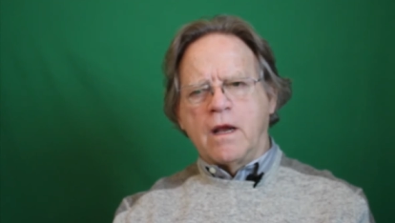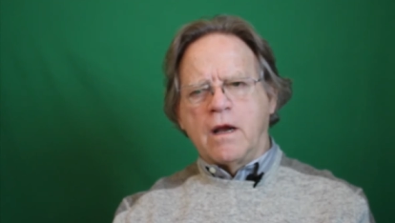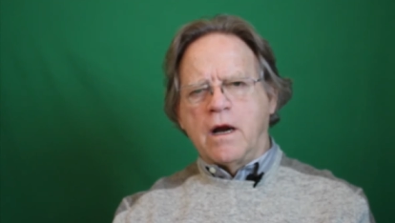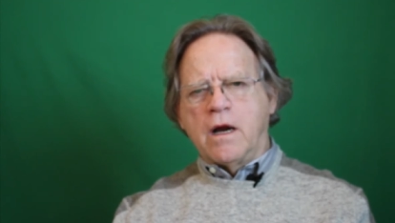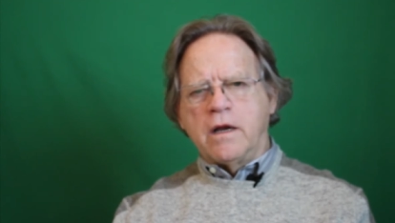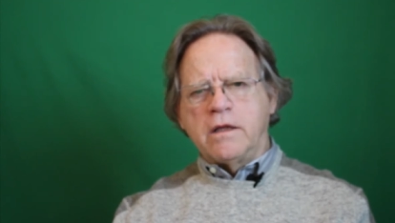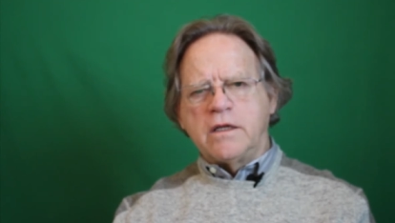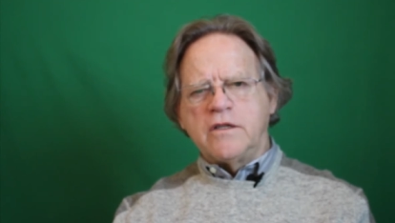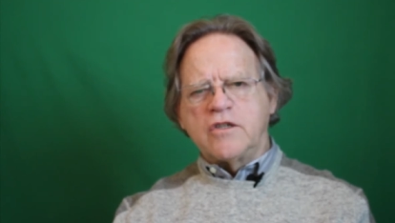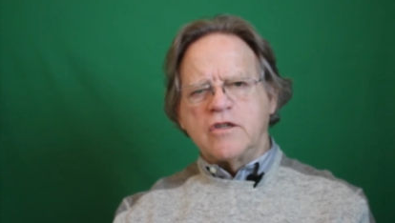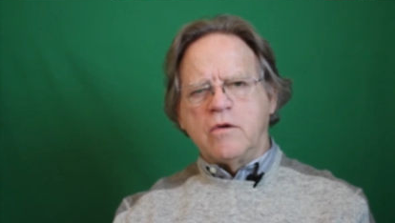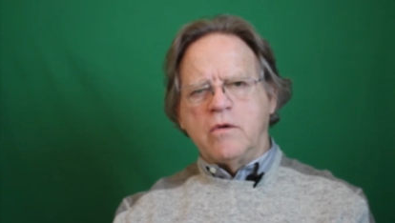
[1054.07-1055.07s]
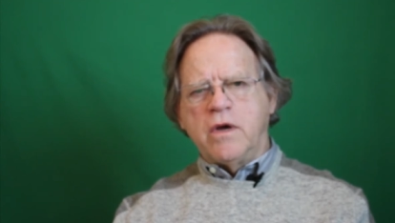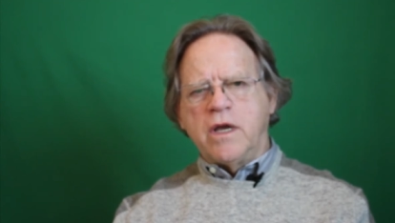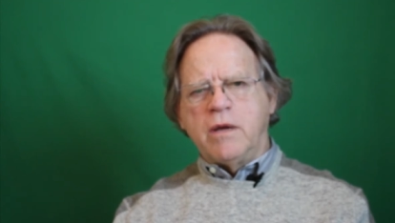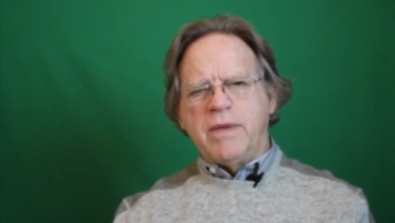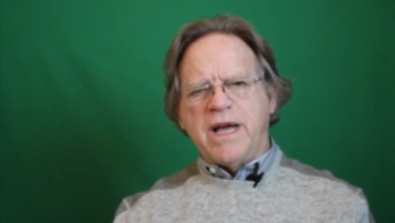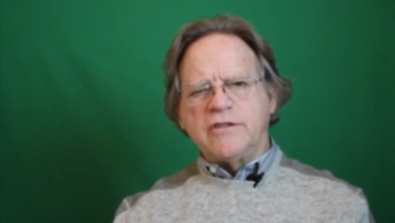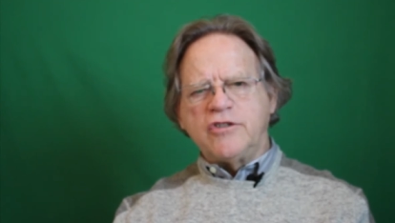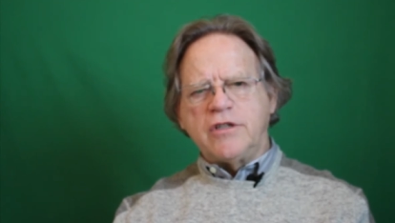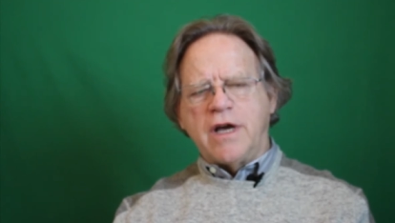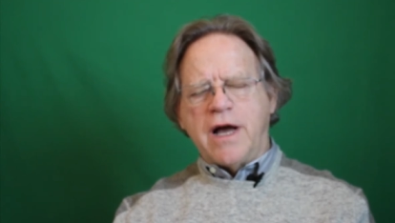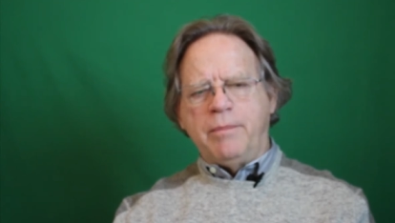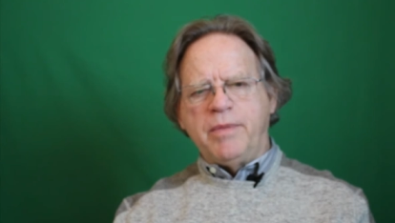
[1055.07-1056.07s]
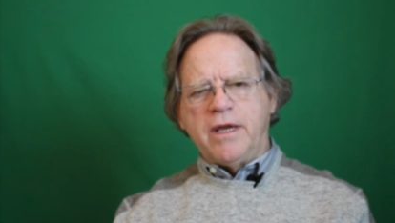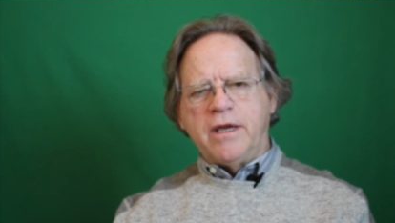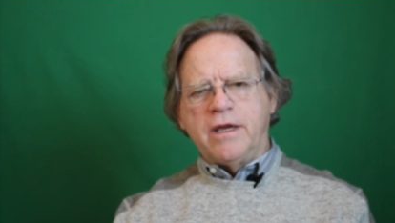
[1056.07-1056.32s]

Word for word: Are they just going about shopping?